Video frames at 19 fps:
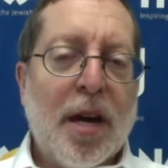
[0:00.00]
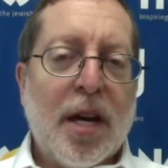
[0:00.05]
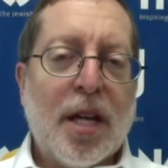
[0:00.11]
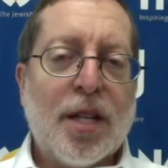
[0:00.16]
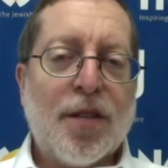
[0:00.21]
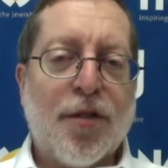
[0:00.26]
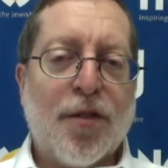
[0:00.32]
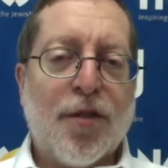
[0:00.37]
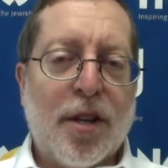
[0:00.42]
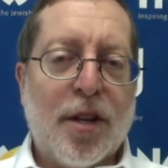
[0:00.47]
It's
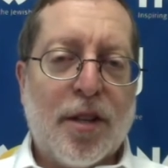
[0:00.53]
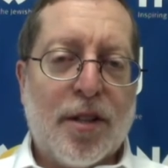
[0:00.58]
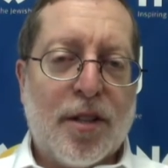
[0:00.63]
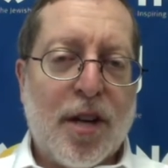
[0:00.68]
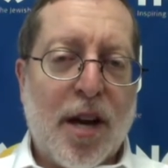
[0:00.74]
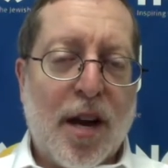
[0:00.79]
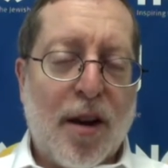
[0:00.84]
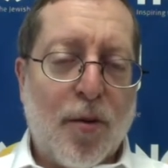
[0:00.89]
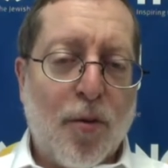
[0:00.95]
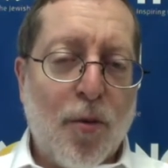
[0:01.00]
for the
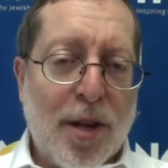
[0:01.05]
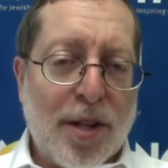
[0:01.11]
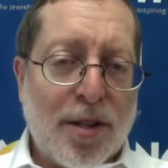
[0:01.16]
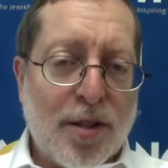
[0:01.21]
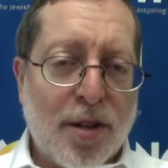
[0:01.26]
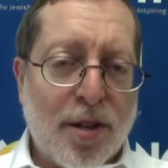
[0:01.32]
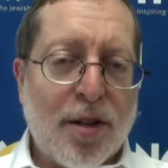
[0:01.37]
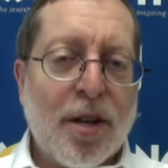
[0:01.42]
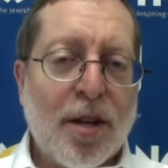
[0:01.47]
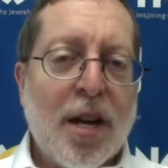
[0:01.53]
entire
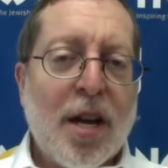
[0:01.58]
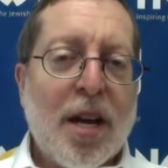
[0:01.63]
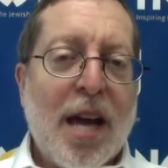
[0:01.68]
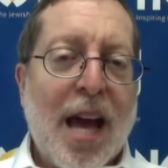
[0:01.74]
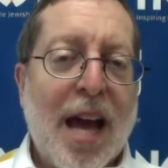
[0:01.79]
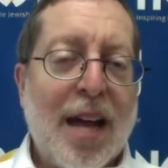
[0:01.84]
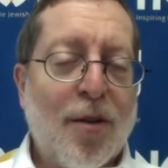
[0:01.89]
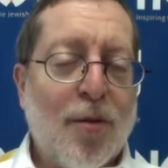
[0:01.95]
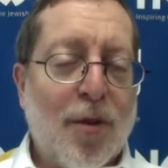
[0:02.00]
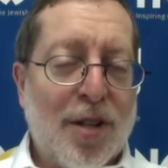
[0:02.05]
winter,
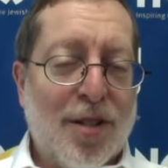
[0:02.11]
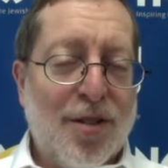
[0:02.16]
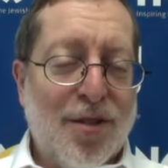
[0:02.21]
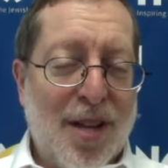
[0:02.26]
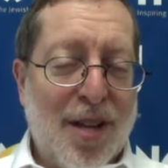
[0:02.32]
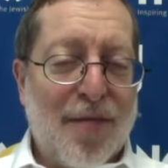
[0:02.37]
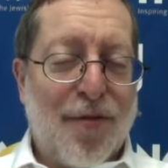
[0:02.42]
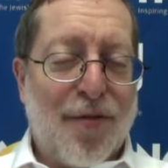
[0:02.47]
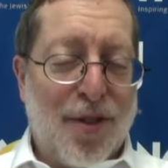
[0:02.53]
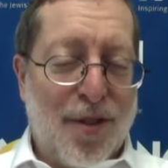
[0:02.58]
and you want to do
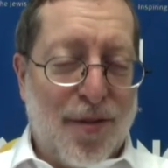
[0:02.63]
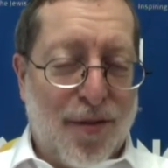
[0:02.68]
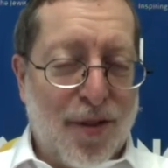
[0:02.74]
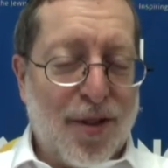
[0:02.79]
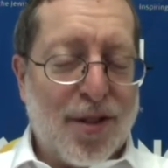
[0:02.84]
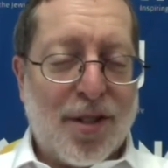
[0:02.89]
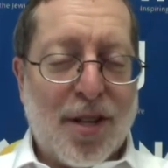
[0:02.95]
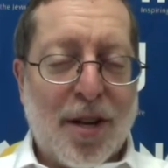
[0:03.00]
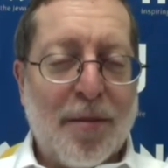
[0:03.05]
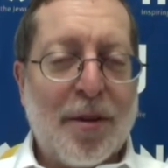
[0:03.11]
that for the
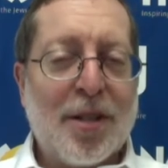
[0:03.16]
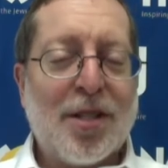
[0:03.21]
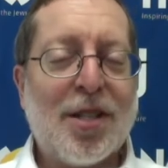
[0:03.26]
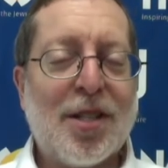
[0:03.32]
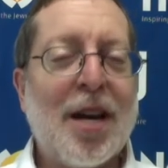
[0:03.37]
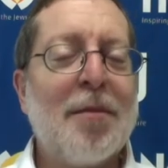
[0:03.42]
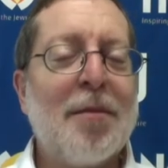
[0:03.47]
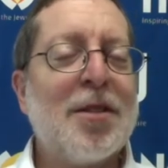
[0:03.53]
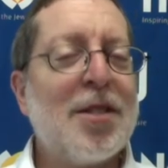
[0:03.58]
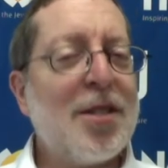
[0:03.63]
first time on
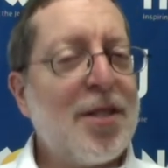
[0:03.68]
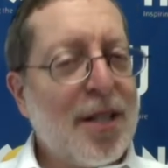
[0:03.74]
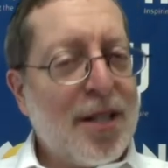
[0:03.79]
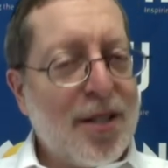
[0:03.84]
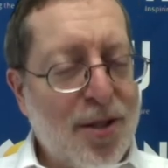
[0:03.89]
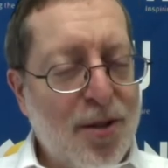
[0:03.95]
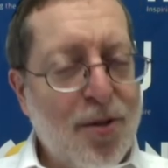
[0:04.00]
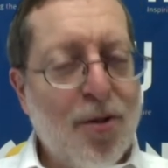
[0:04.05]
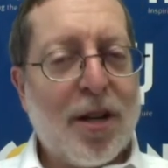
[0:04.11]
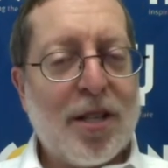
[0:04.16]
Shabbos,
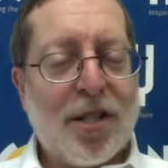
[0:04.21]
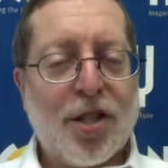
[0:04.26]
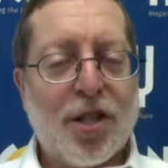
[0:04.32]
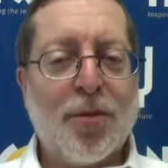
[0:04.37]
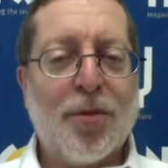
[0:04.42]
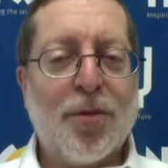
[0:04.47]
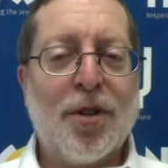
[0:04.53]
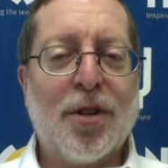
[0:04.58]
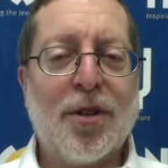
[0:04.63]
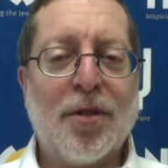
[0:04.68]
that's
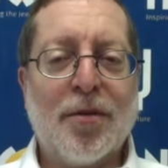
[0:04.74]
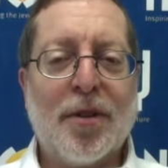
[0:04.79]
questionable,